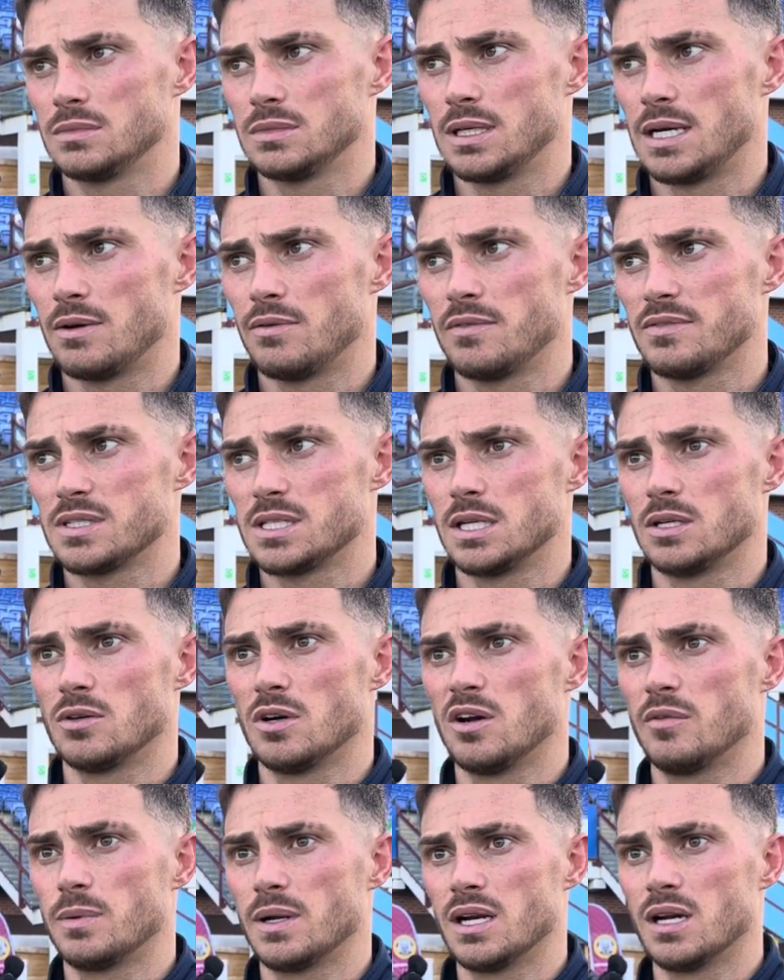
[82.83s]
our other
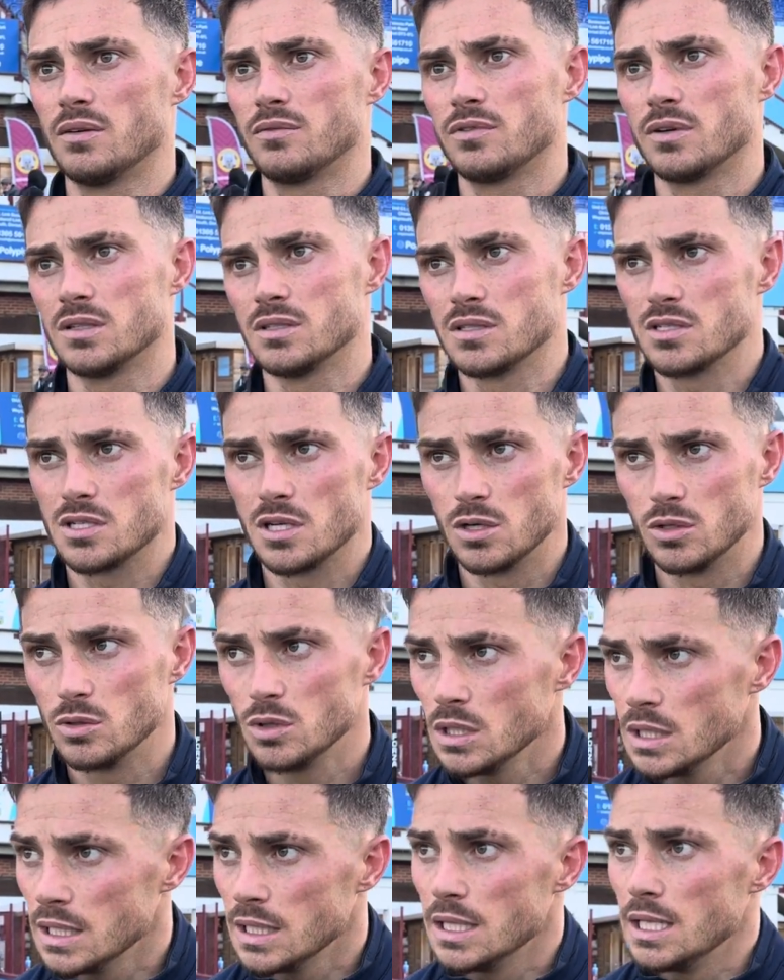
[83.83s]
centre-half going up front. So
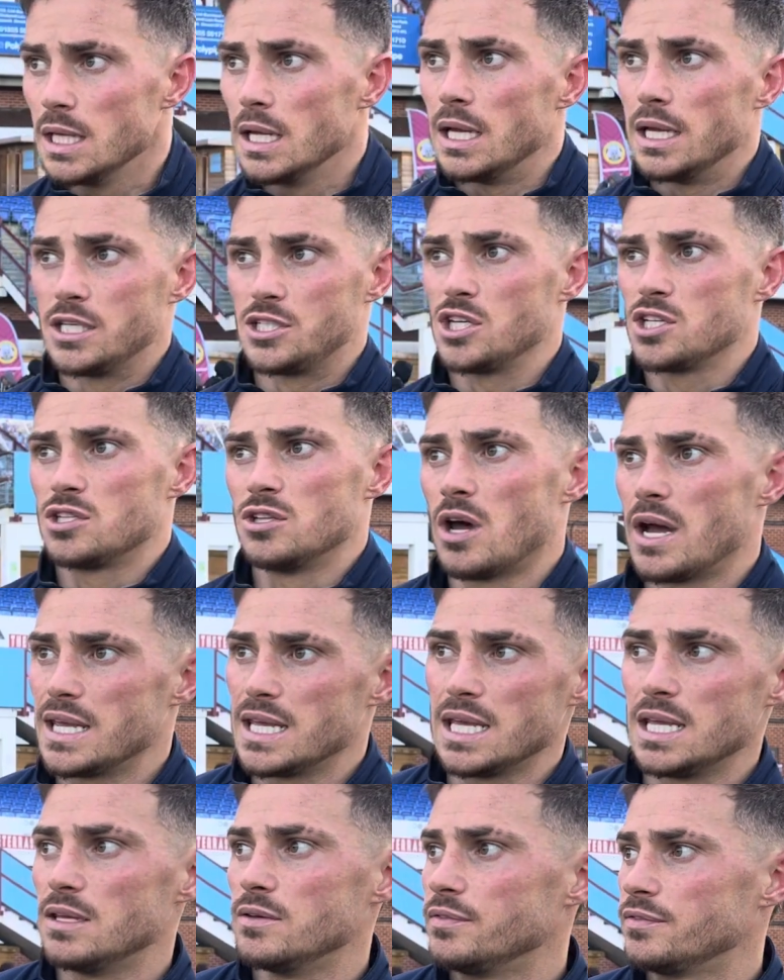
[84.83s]
it's just
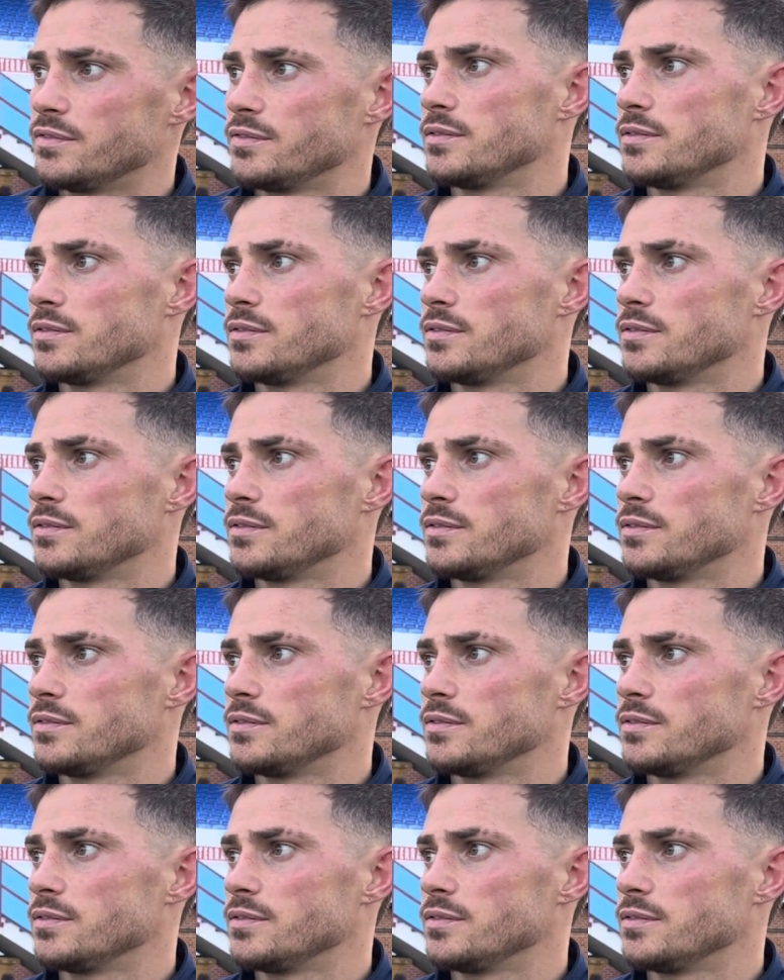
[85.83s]
naive.